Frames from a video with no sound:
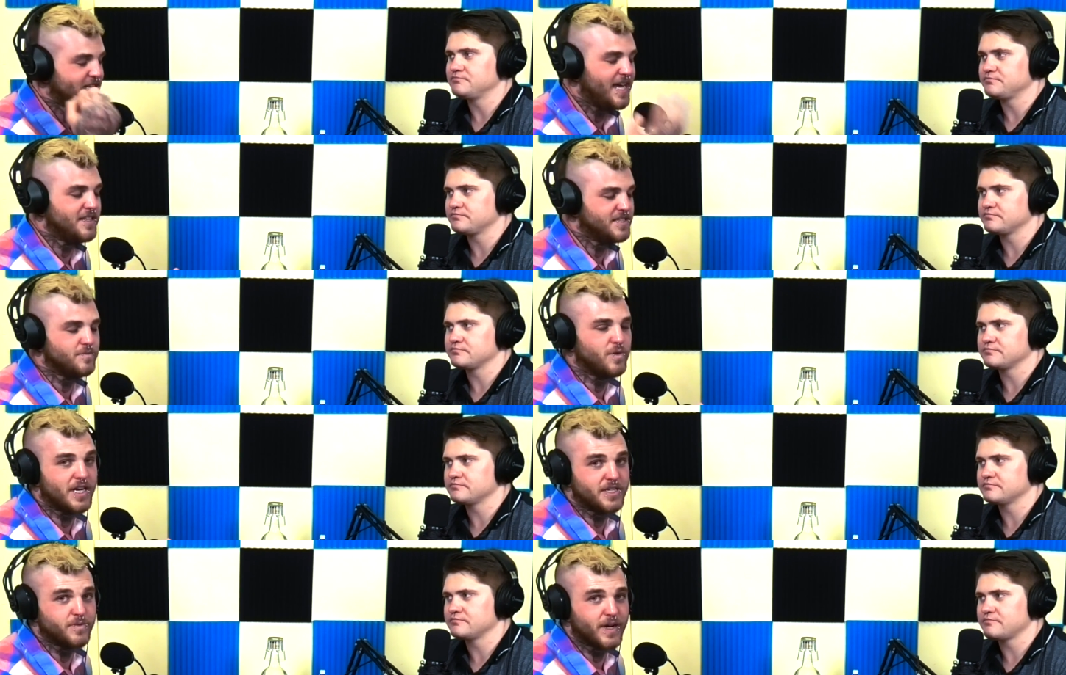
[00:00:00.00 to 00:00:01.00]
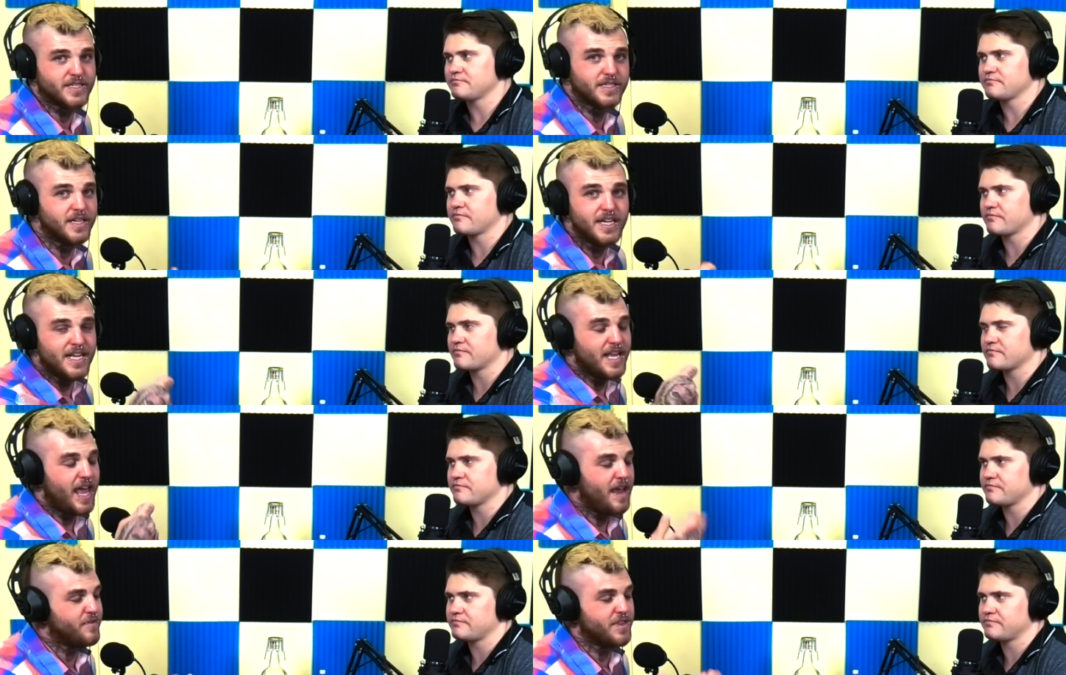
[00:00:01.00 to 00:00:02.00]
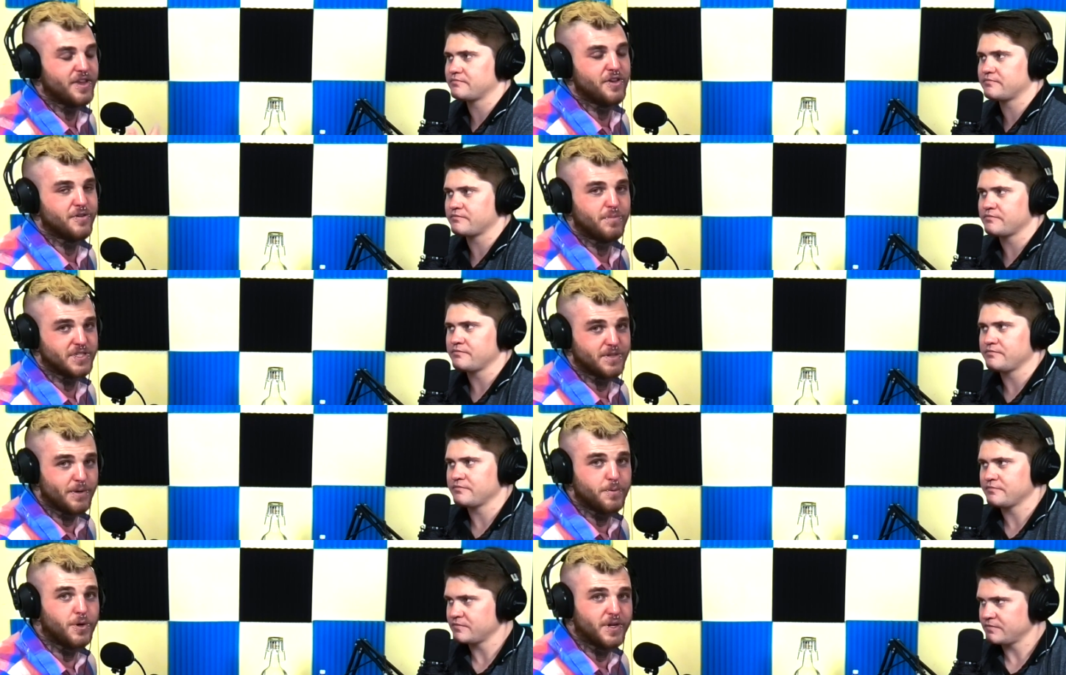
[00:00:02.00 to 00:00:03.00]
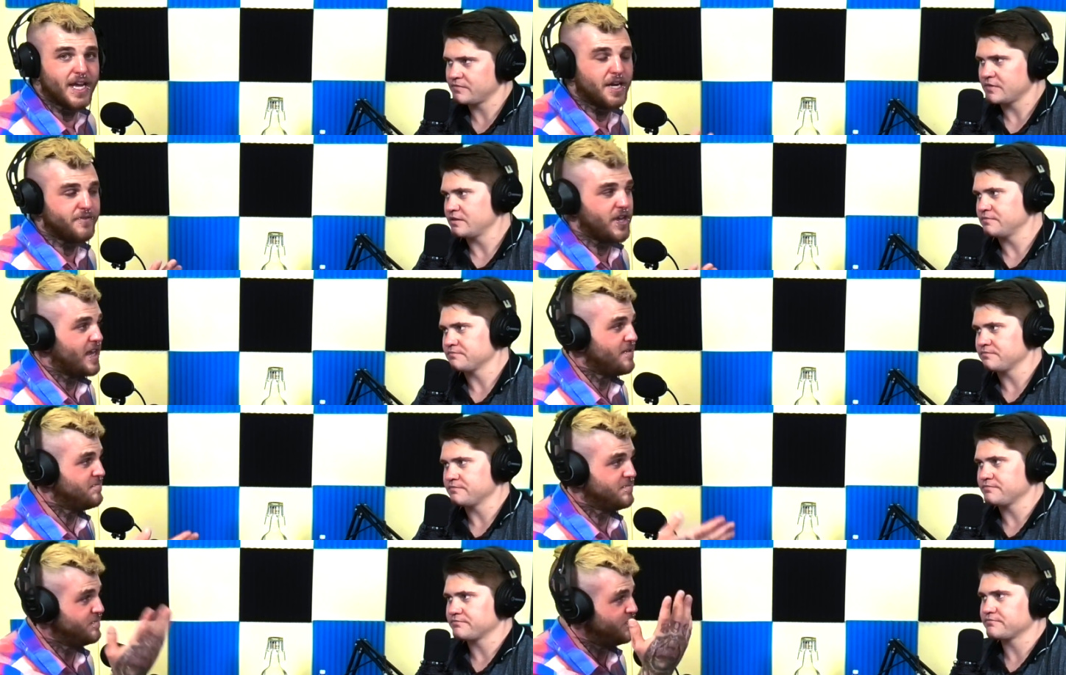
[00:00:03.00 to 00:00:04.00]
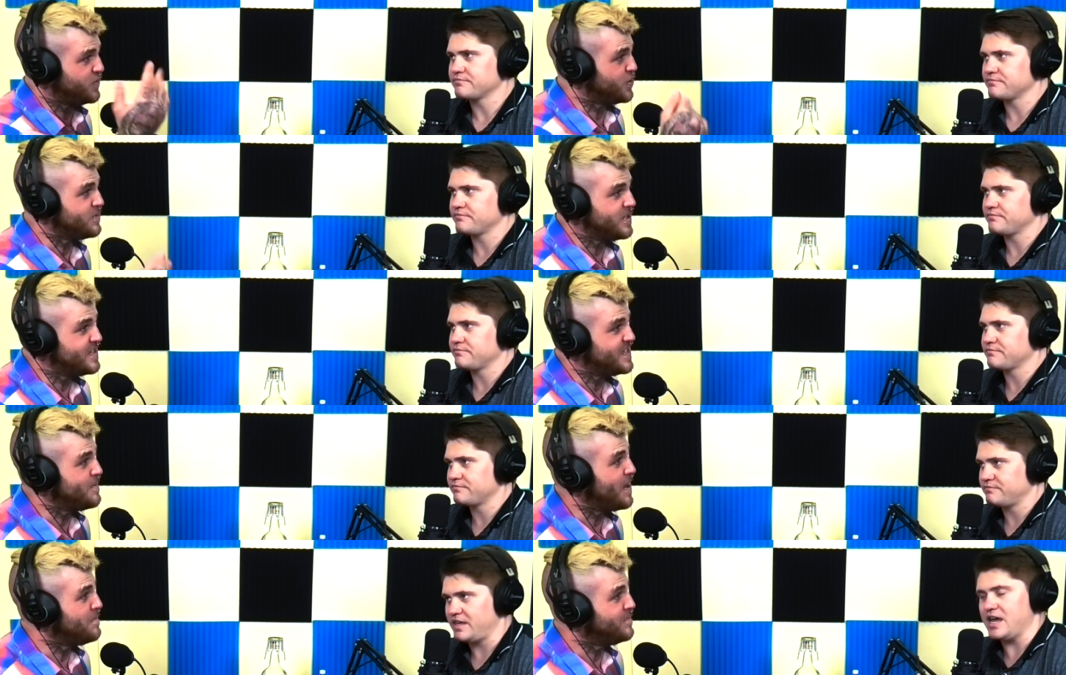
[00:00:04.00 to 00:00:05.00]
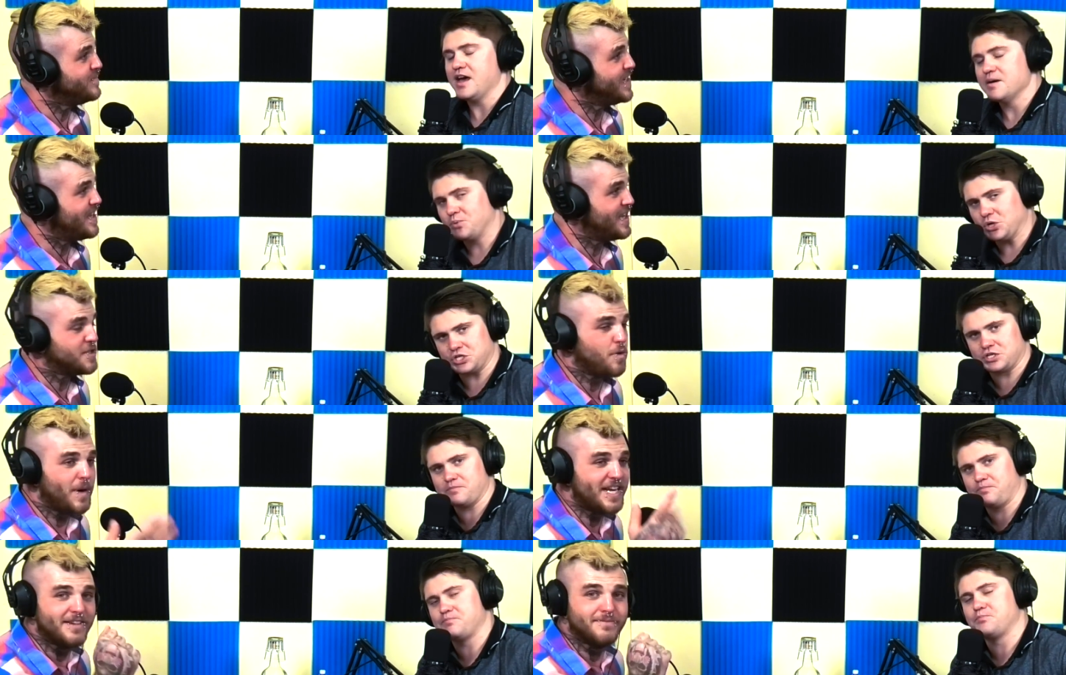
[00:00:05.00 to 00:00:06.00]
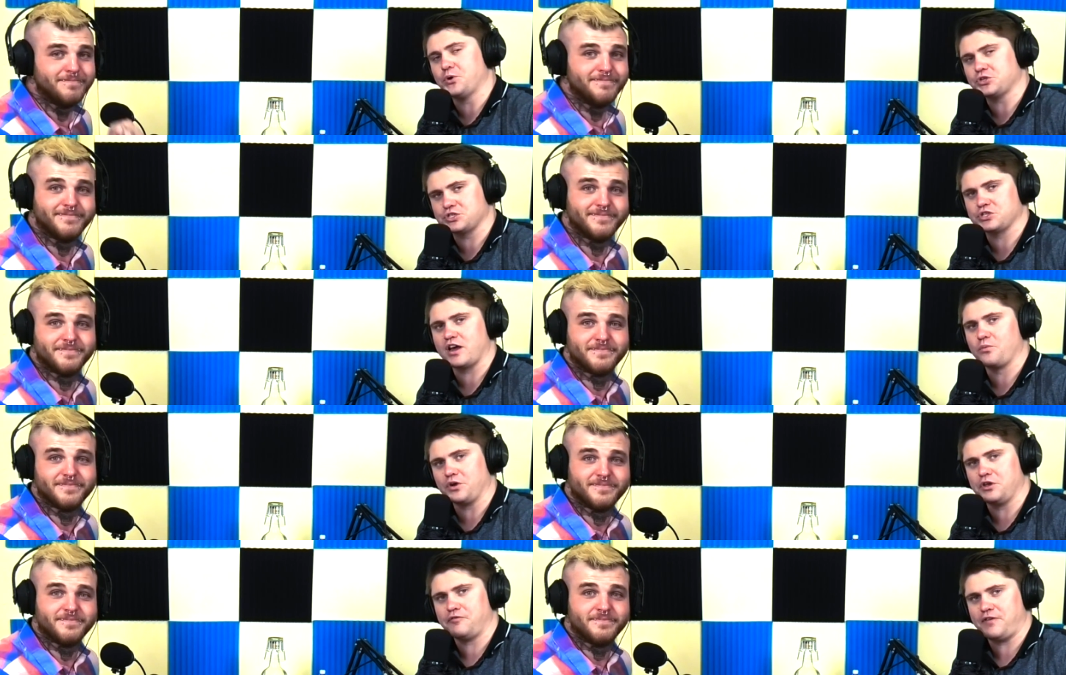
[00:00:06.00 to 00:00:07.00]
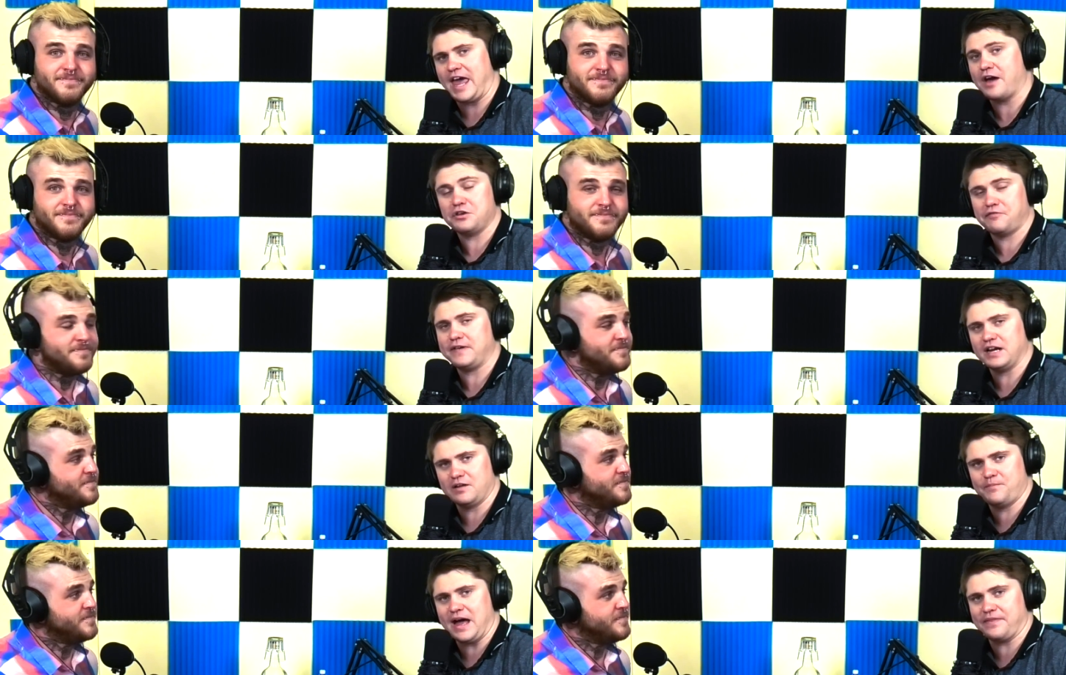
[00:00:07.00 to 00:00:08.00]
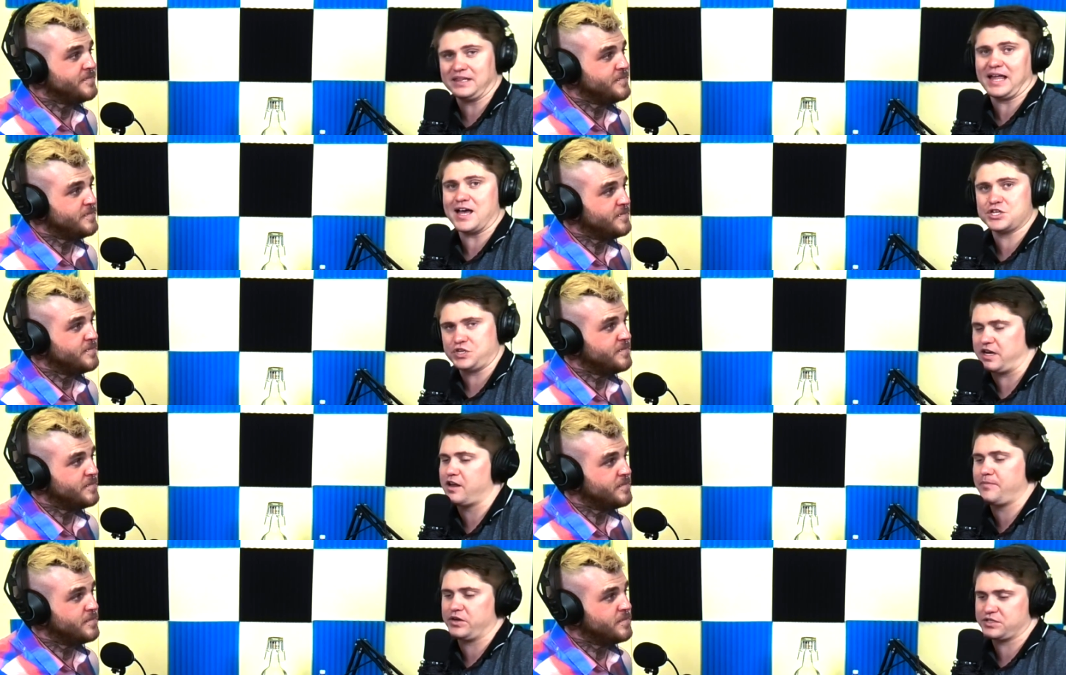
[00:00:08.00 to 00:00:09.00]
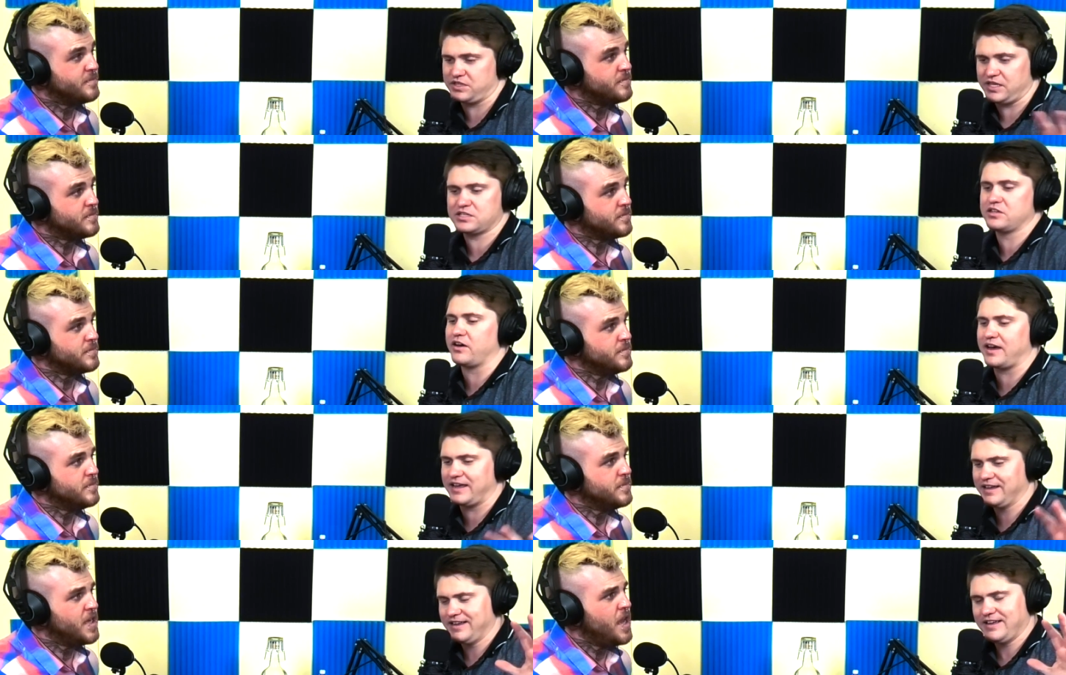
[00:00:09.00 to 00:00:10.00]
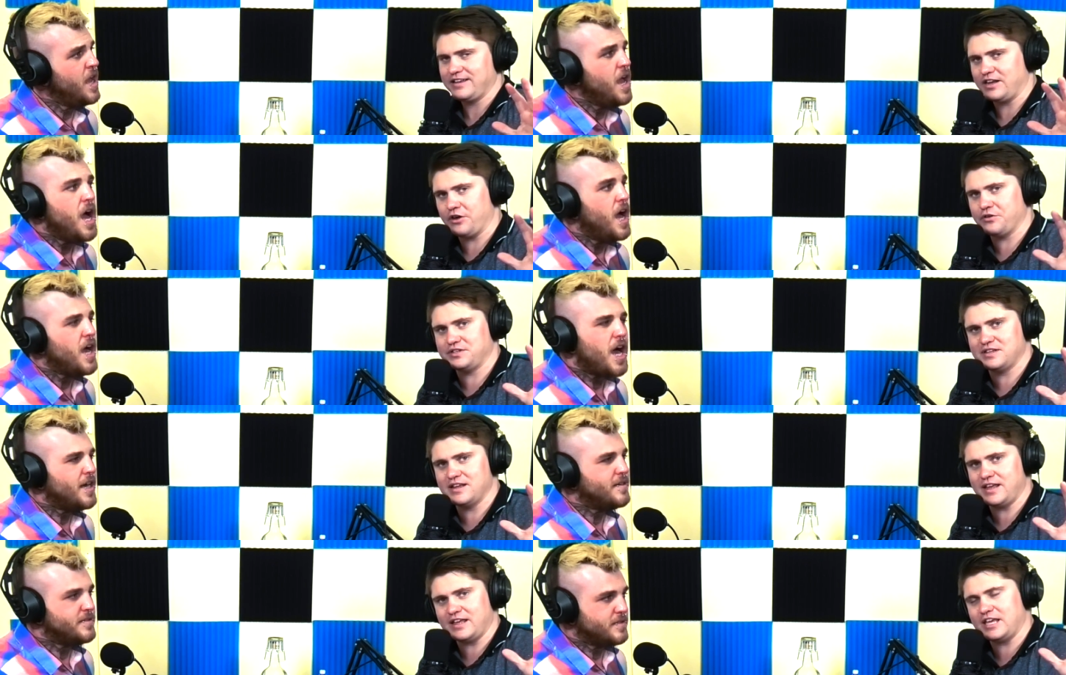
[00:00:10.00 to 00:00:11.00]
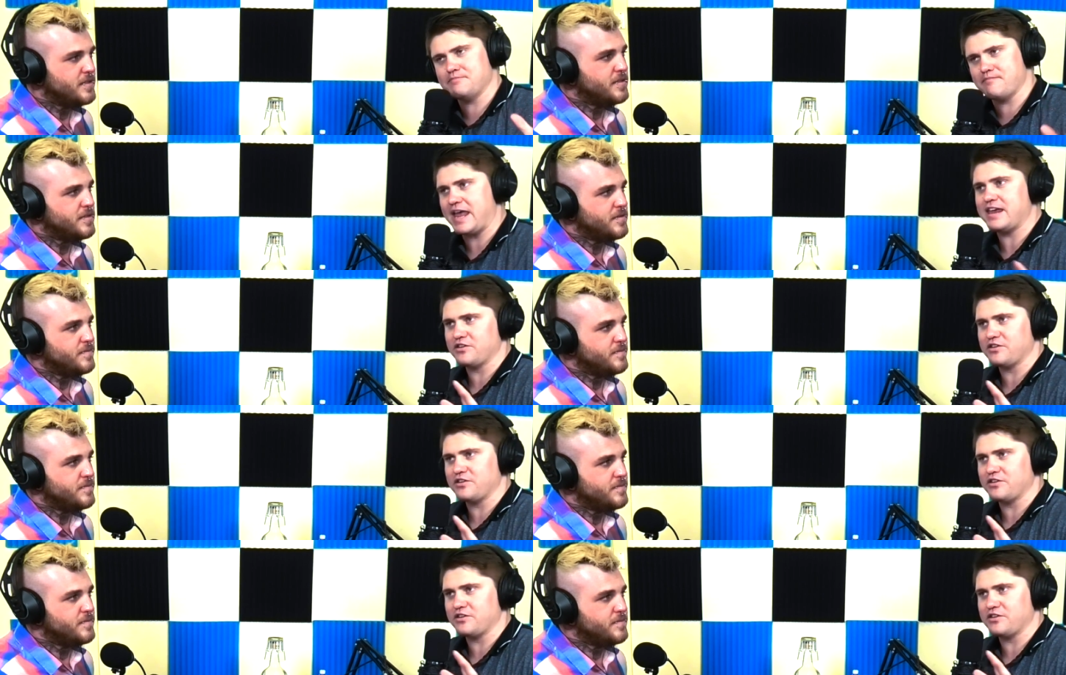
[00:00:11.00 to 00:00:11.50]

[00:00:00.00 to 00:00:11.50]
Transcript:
Speaker 1: talented writer, director, everything you could possibly want out of a trip to the cinema. Yeah, and push that's what
Speaker 2: we did. Push aside what you how you feel about the Last Jedi because this guy you know, he may